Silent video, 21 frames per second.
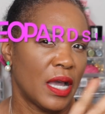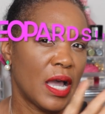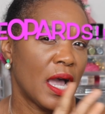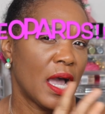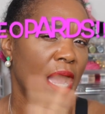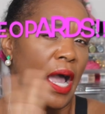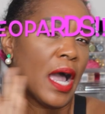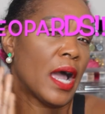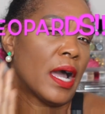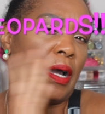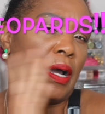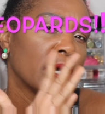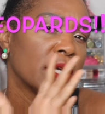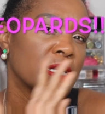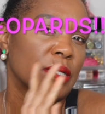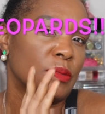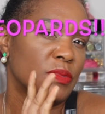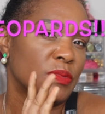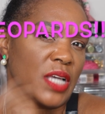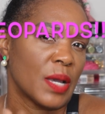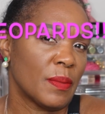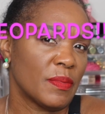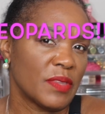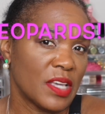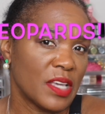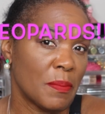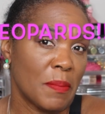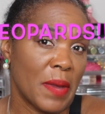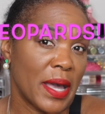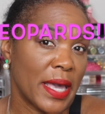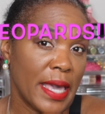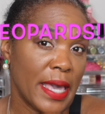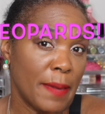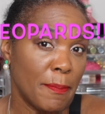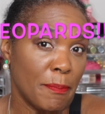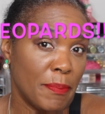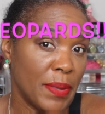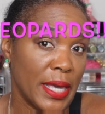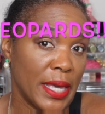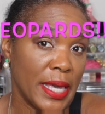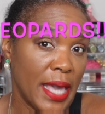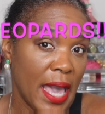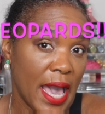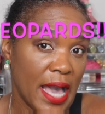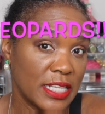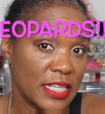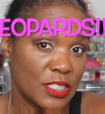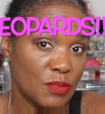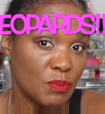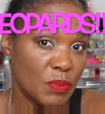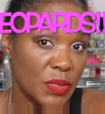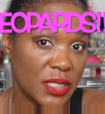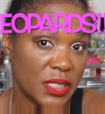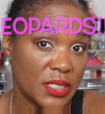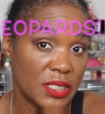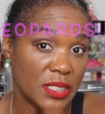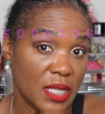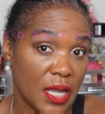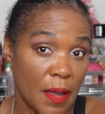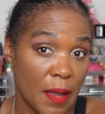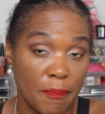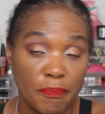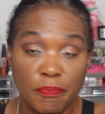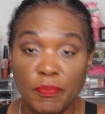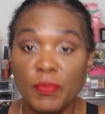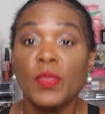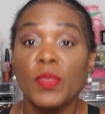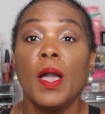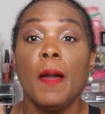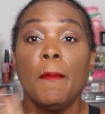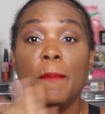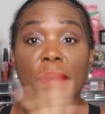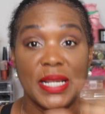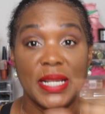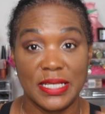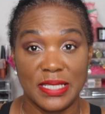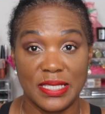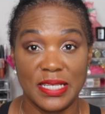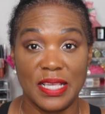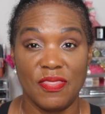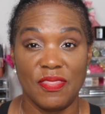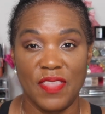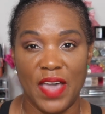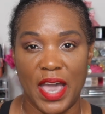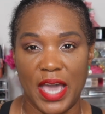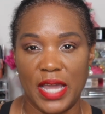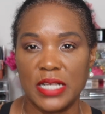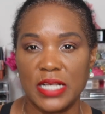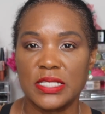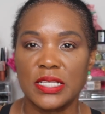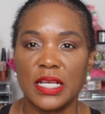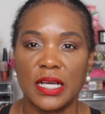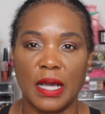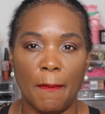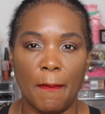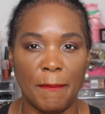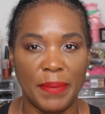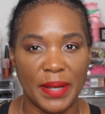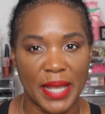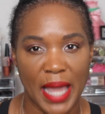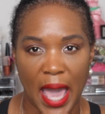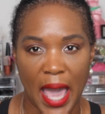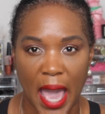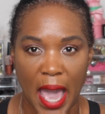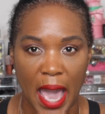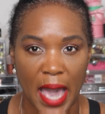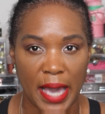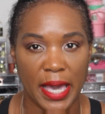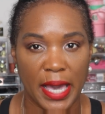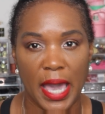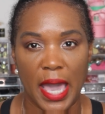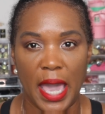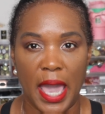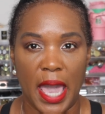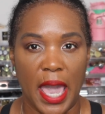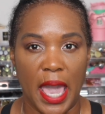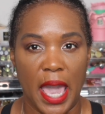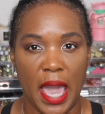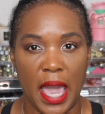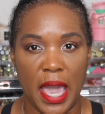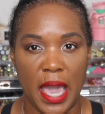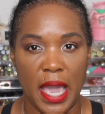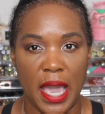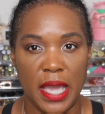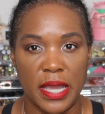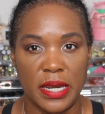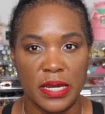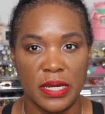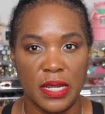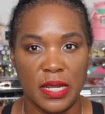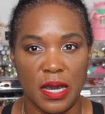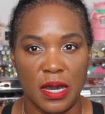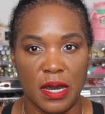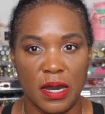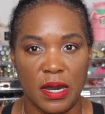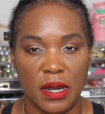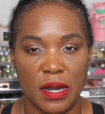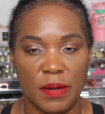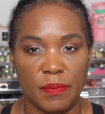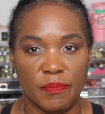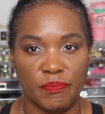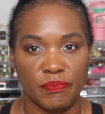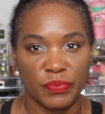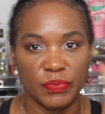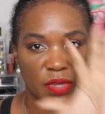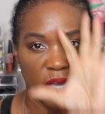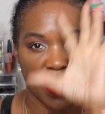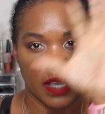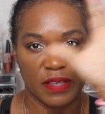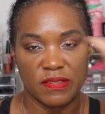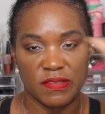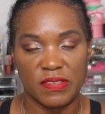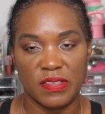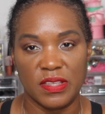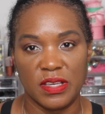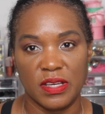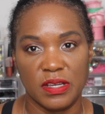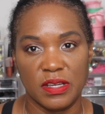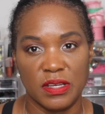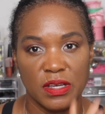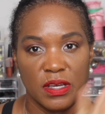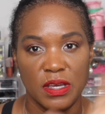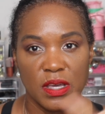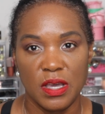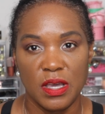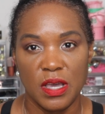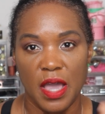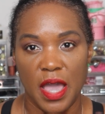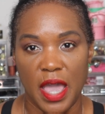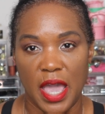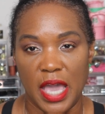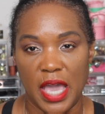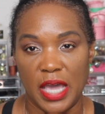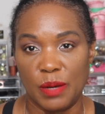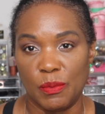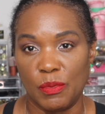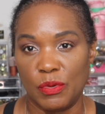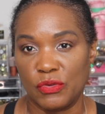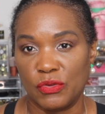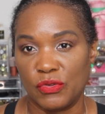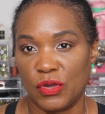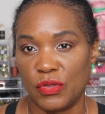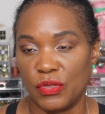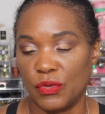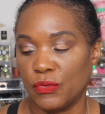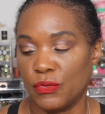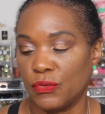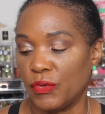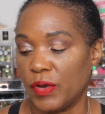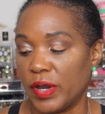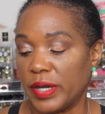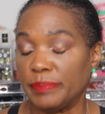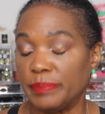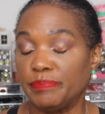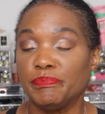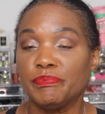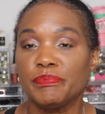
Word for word: I sometimes get my big cats mixed up, but it's in that. It's like a black, and it has the animals on the front.